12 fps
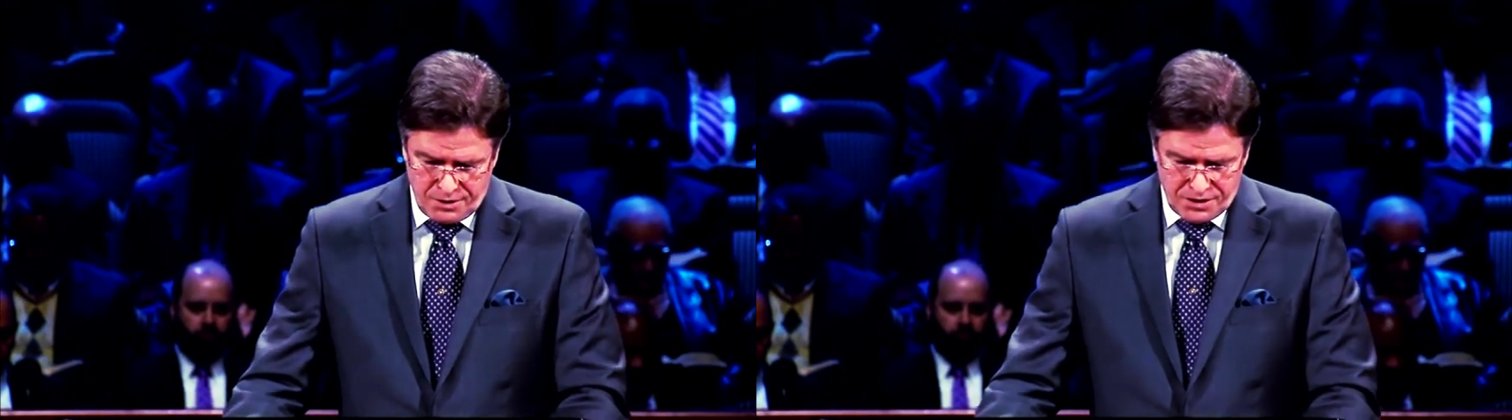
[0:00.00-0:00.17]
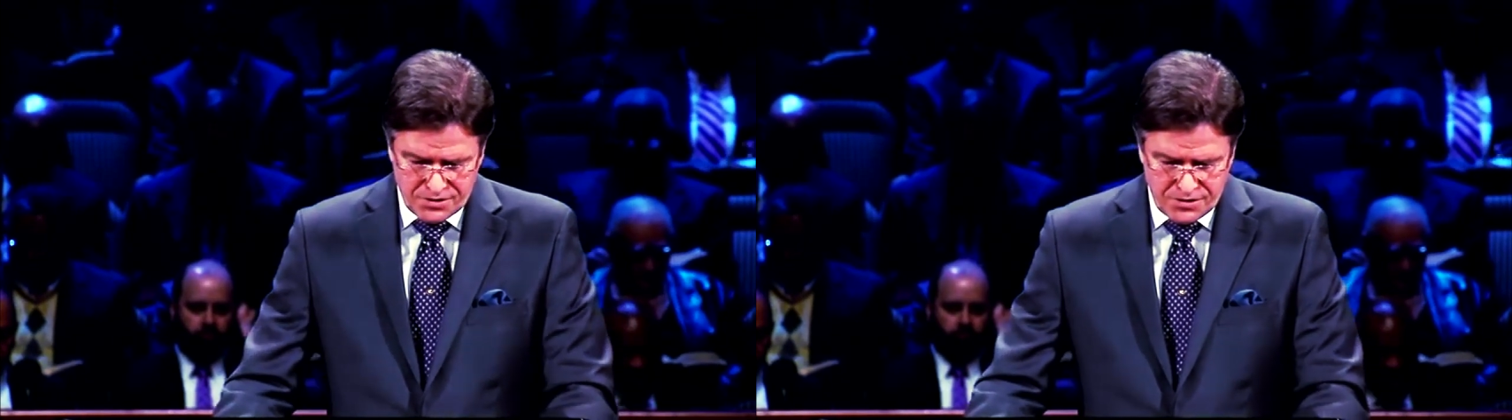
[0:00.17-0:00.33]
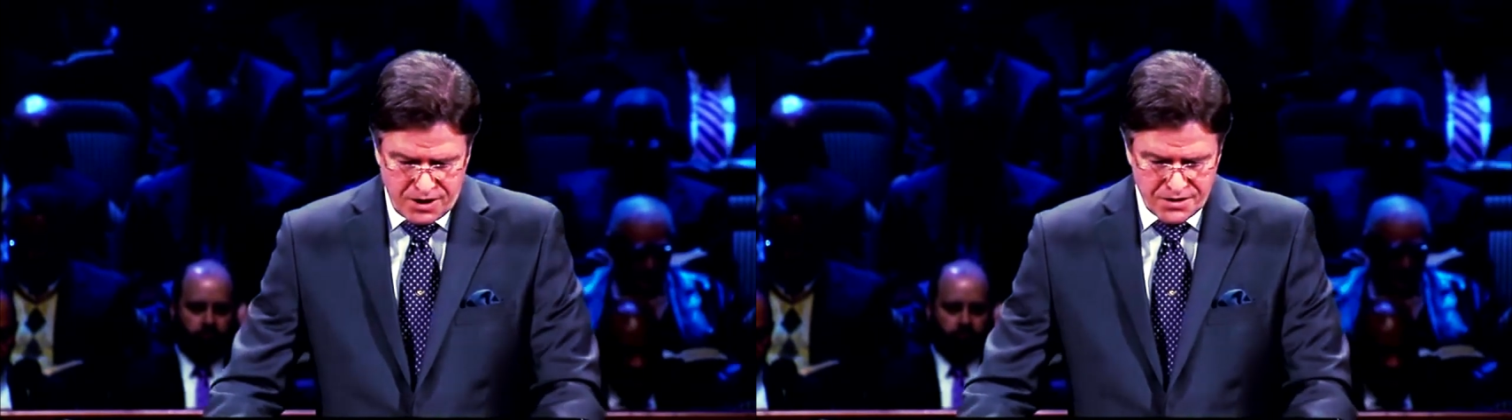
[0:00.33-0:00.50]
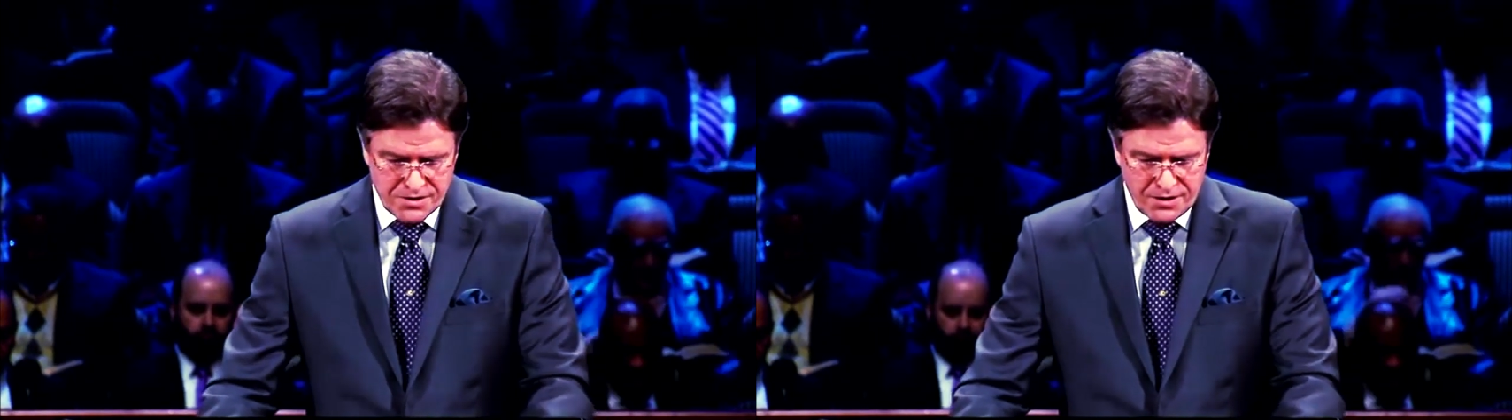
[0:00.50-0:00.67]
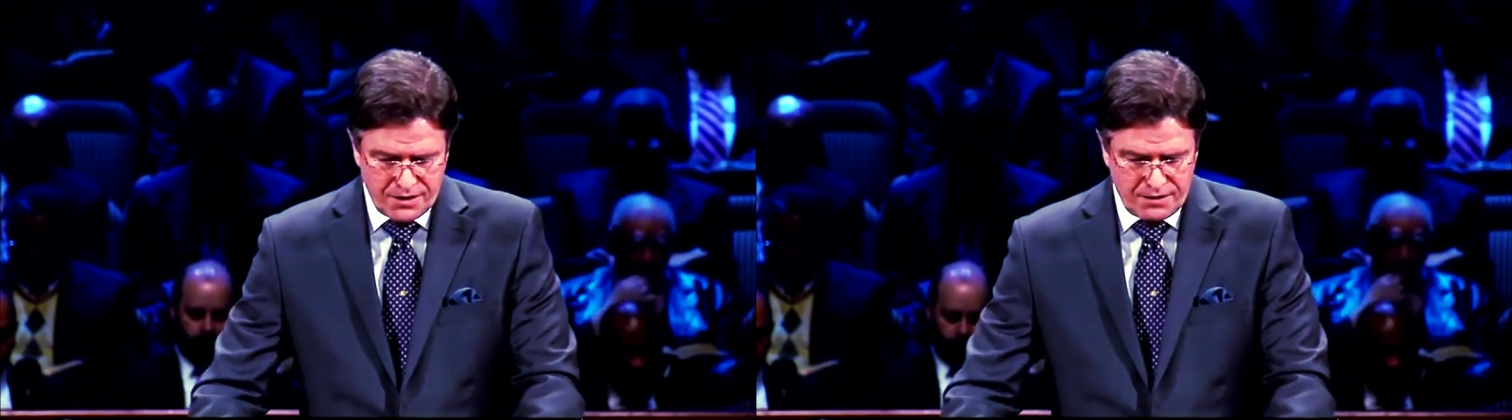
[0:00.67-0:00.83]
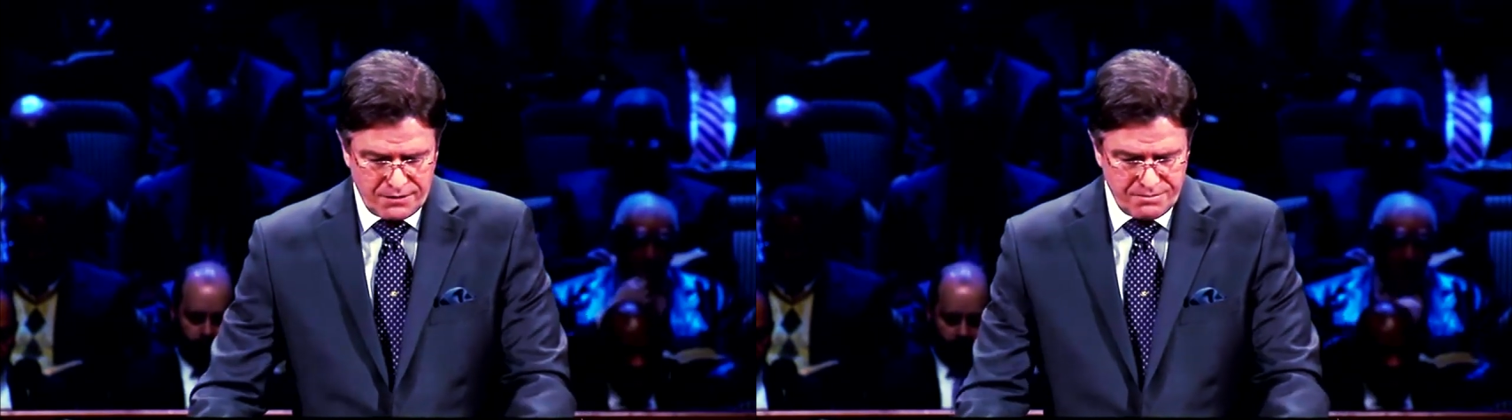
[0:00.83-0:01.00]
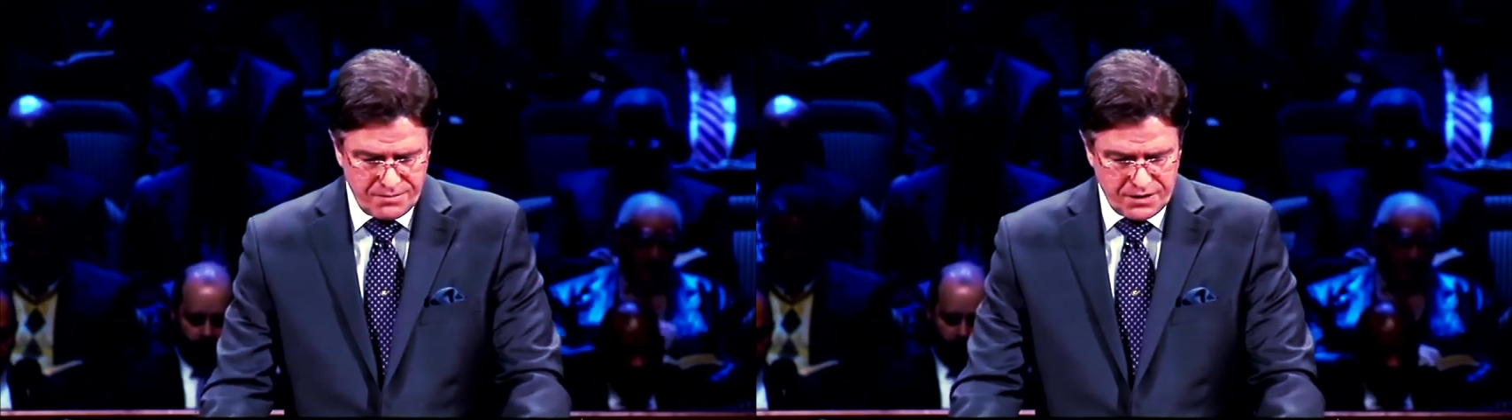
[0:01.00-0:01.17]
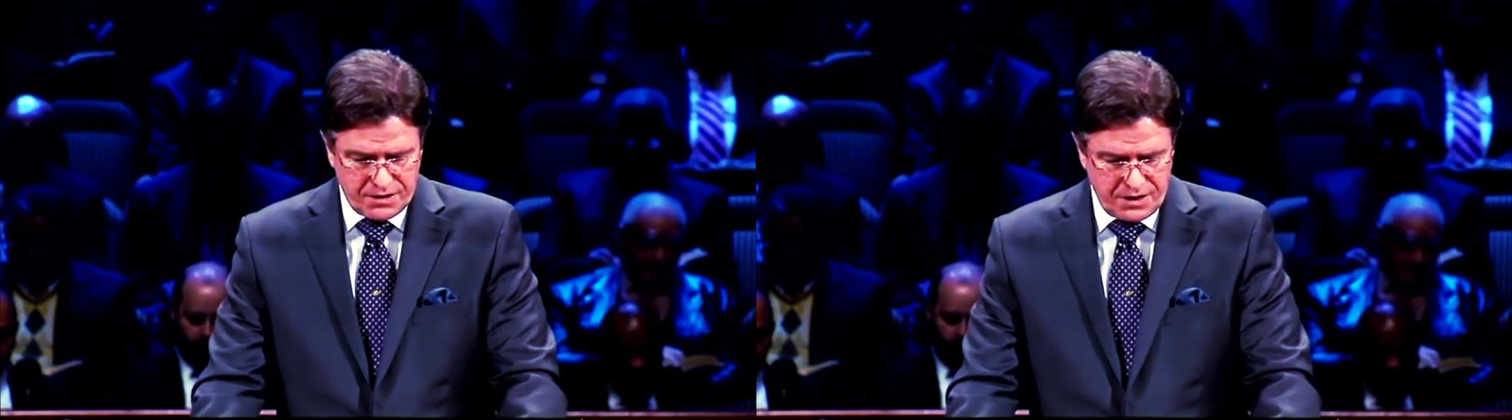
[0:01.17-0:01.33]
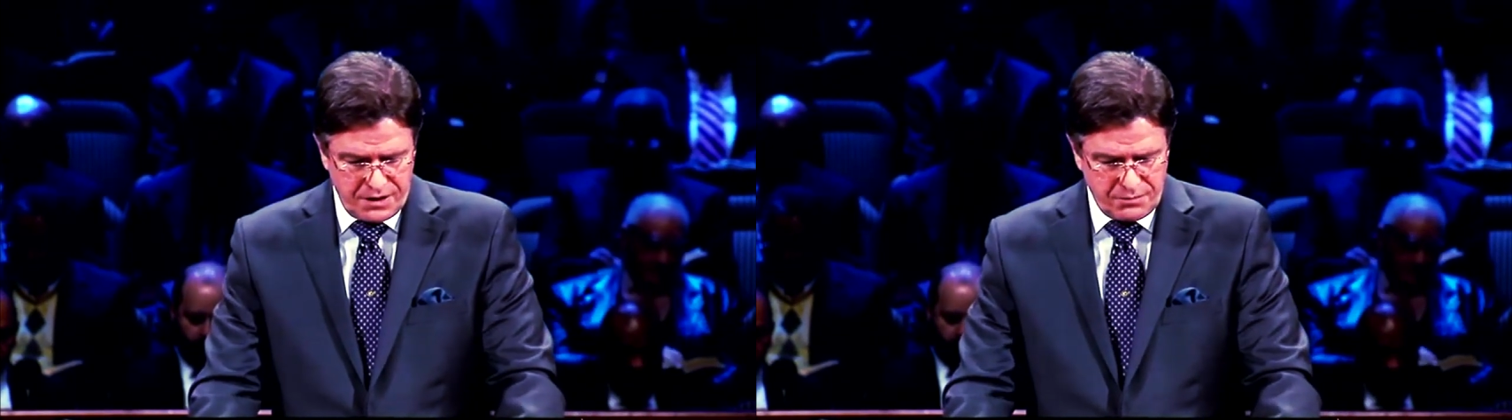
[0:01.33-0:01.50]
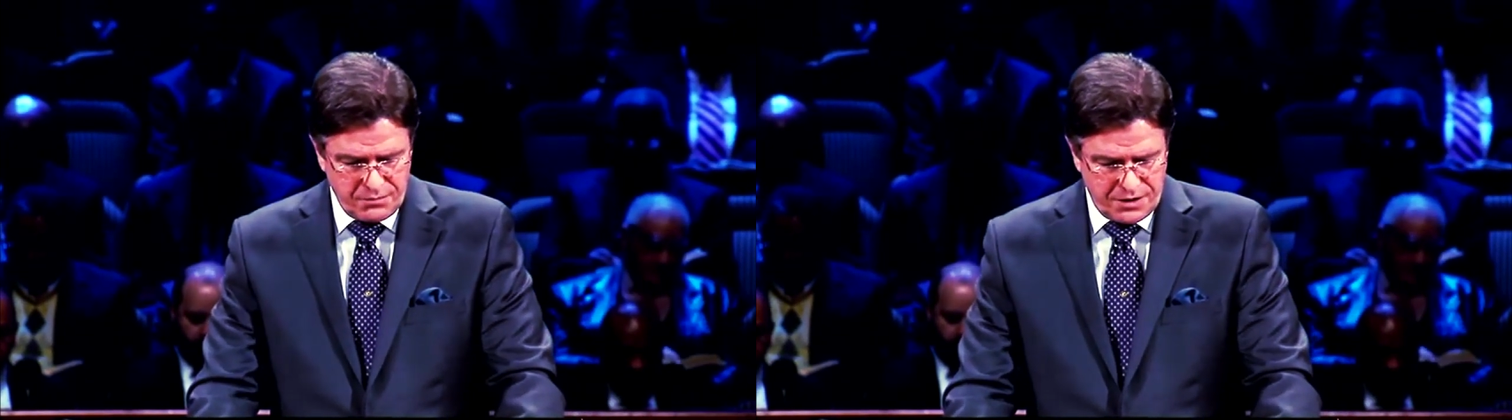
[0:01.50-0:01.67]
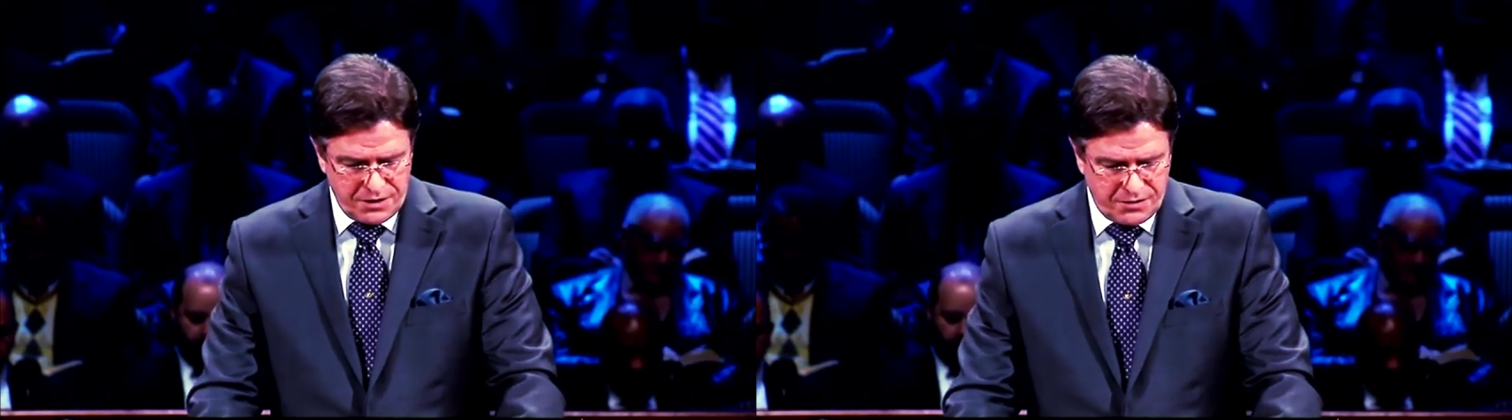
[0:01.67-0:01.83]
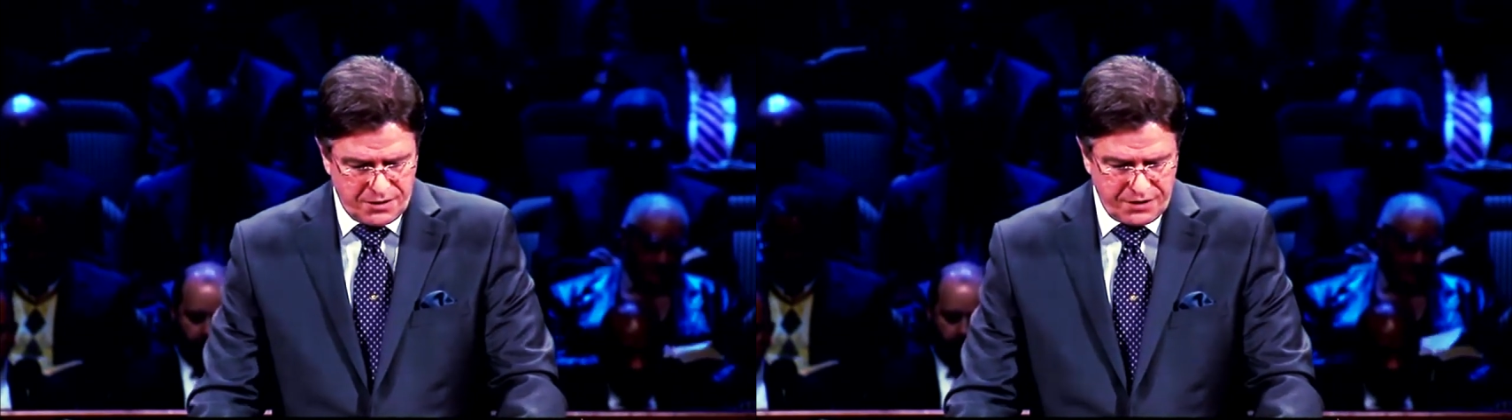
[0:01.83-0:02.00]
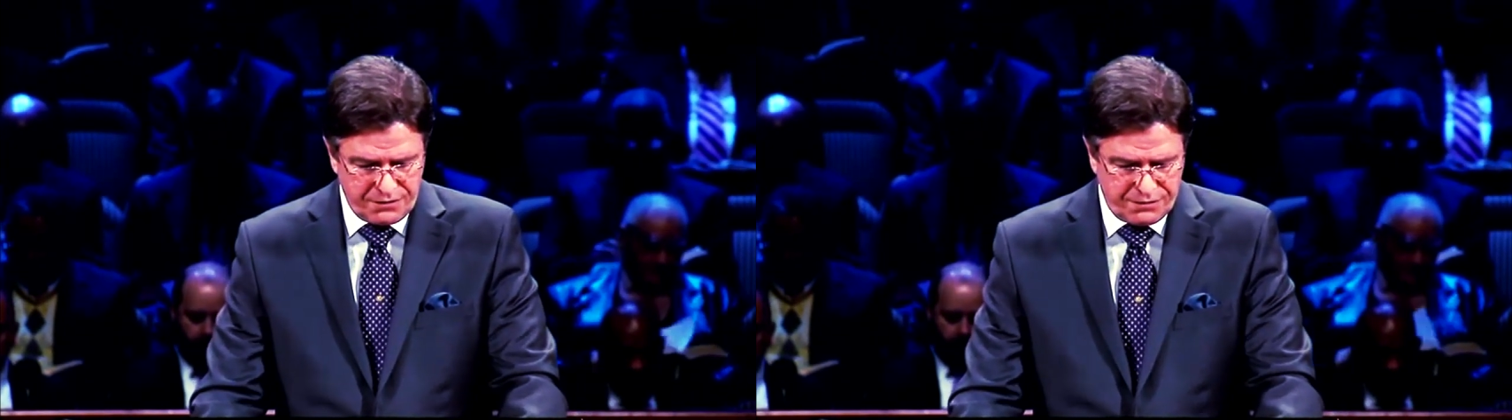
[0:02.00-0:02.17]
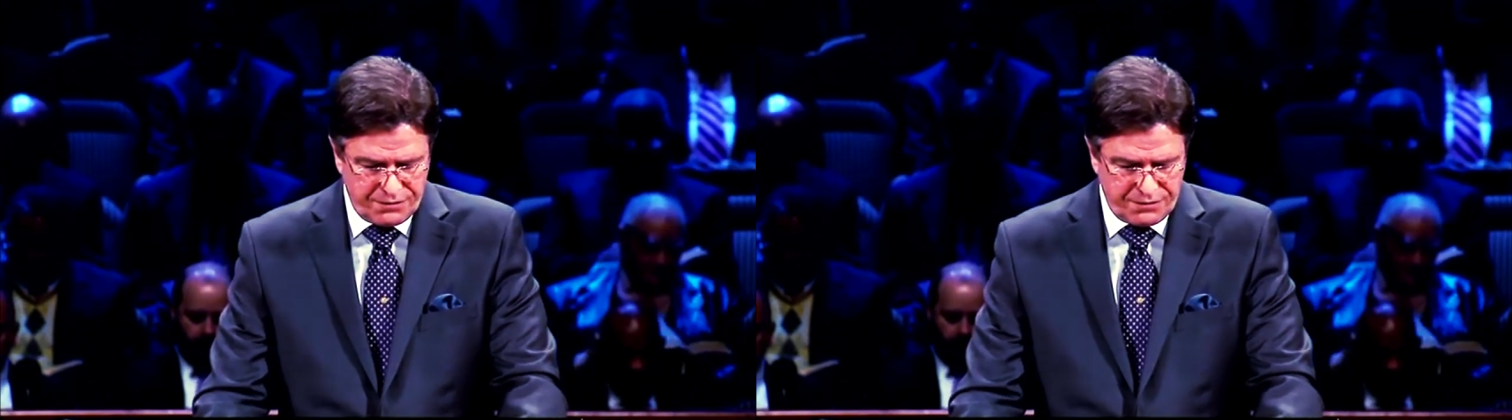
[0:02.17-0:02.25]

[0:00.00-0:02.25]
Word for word: Belshazzar, the king, made a great